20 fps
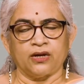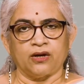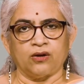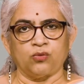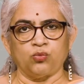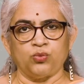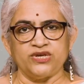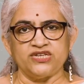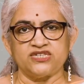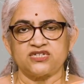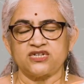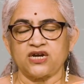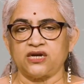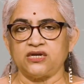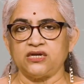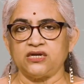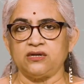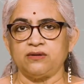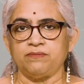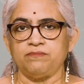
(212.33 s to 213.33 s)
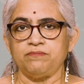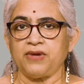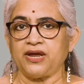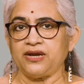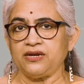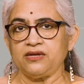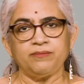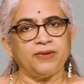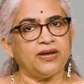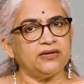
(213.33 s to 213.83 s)
Uh, we studied
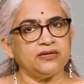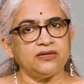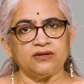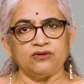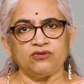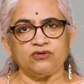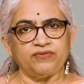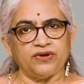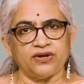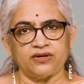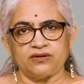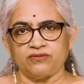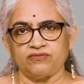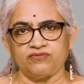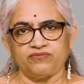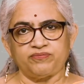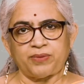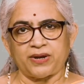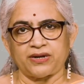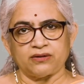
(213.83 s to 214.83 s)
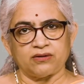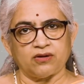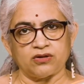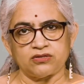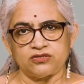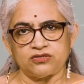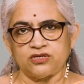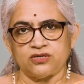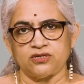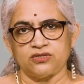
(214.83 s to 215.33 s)
many, many innovative
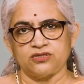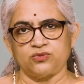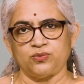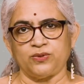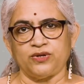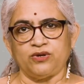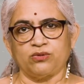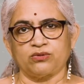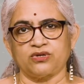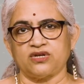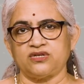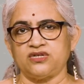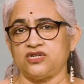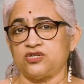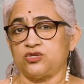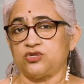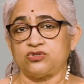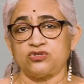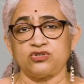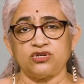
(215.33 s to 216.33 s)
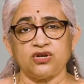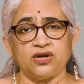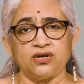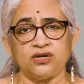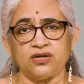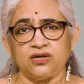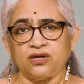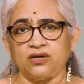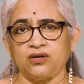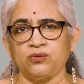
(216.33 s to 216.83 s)
pedagogies. We looked at teacher
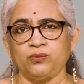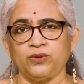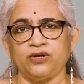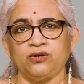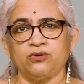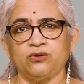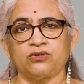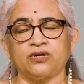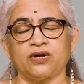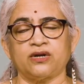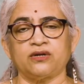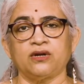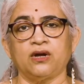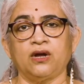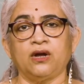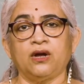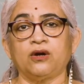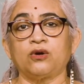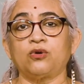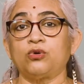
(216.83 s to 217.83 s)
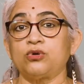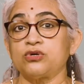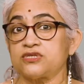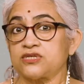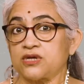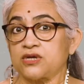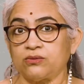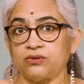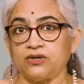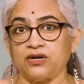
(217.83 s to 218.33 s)
training, we looked at
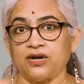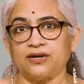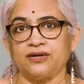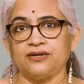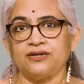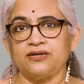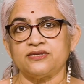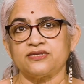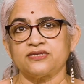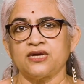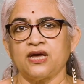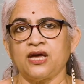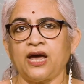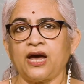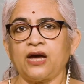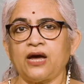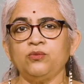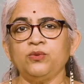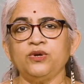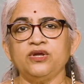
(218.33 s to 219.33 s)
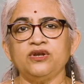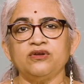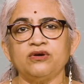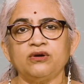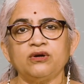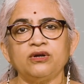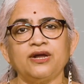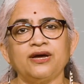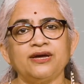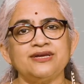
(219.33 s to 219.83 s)
course outlines, and we
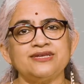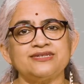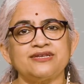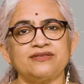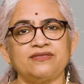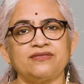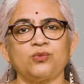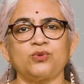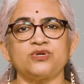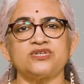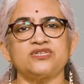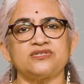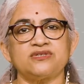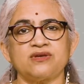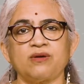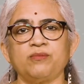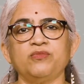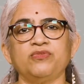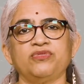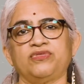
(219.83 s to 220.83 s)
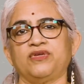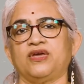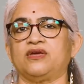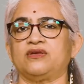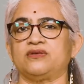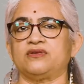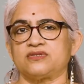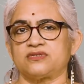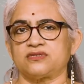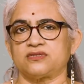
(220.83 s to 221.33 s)
realized that there were some
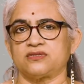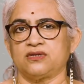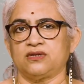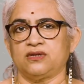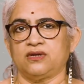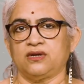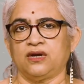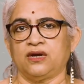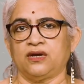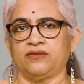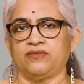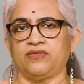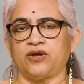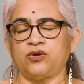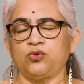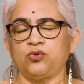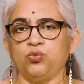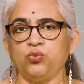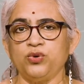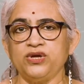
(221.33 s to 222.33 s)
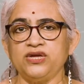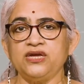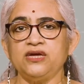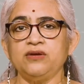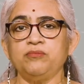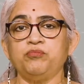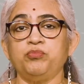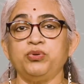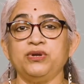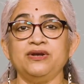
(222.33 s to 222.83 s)
things that
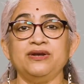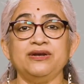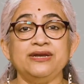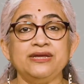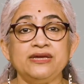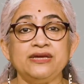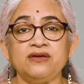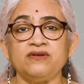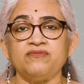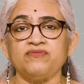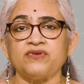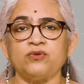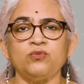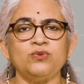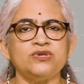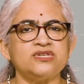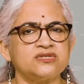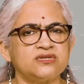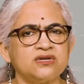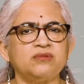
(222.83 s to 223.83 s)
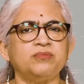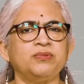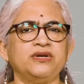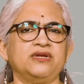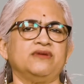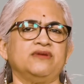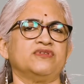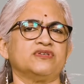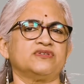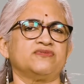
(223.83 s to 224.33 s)
we believe, and we still
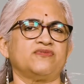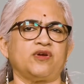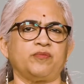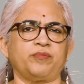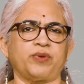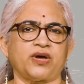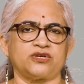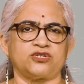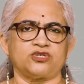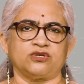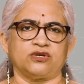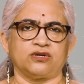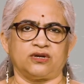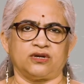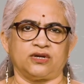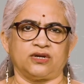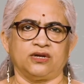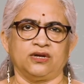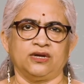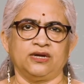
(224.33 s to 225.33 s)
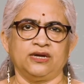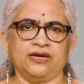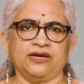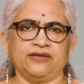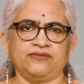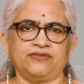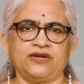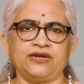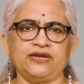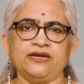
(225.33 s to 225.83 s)
believe this very passionately,
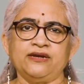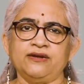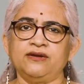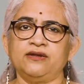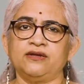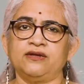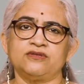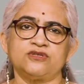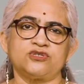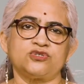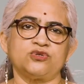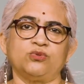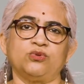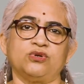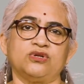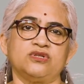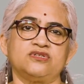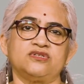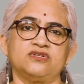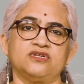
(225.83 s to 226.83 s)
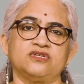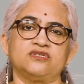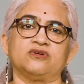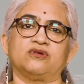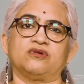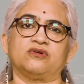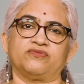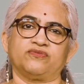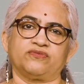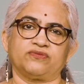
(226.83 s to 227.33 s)
that Indian students
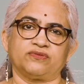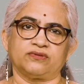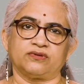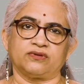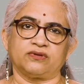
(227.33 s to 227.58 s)
deserve